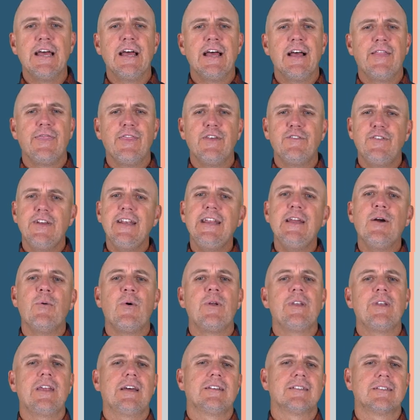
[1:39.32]
The video will
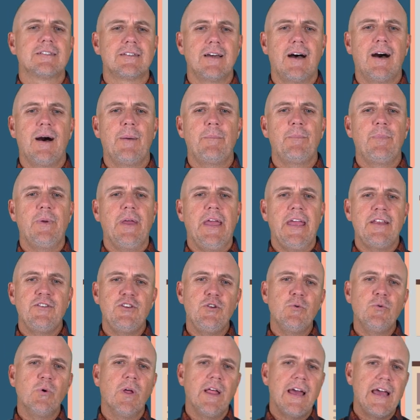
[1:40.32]
now stop and
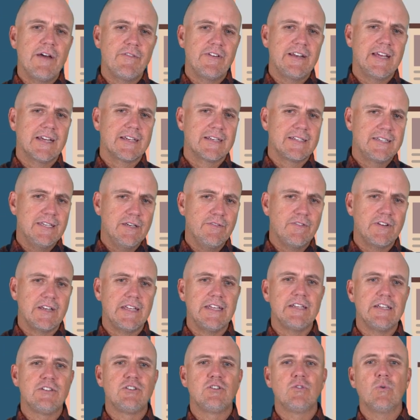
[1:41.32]
you will have an
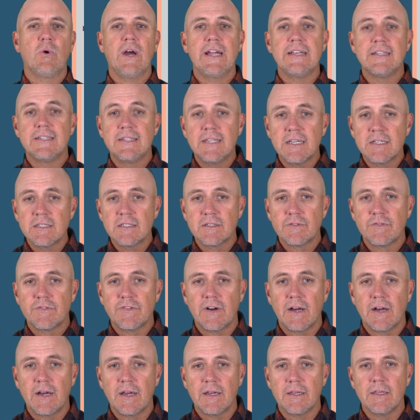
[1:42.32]
activity to
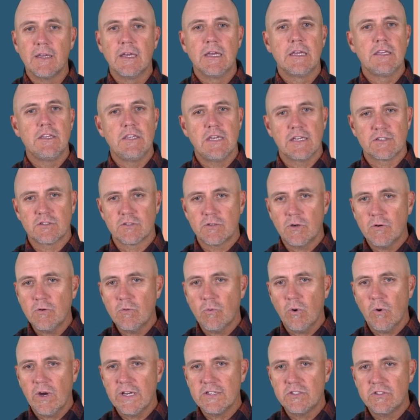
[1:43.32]
identify, yes, no
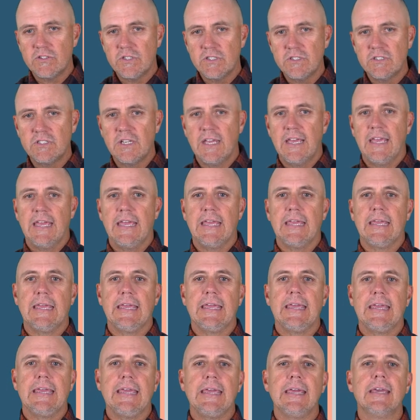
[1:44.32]
questions,
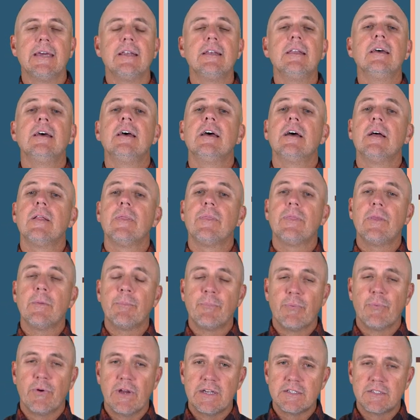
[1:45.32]
in the
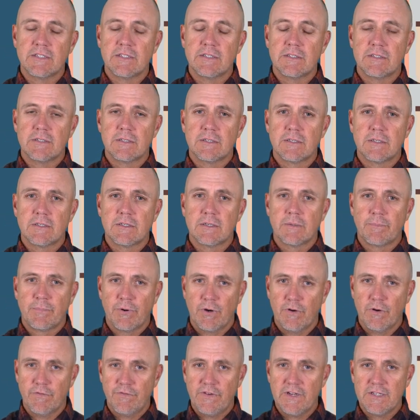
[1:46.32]
present
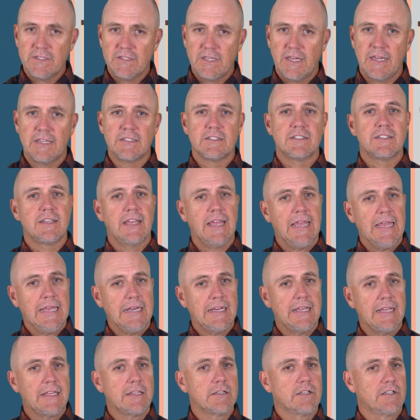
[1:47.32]
perfect tense in
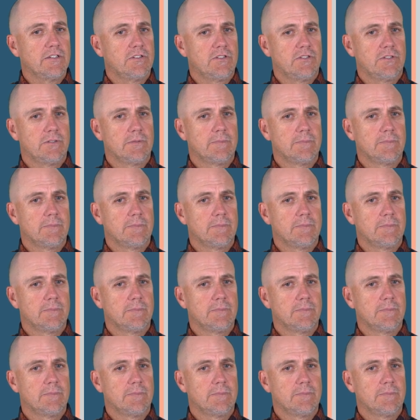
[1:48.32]
English.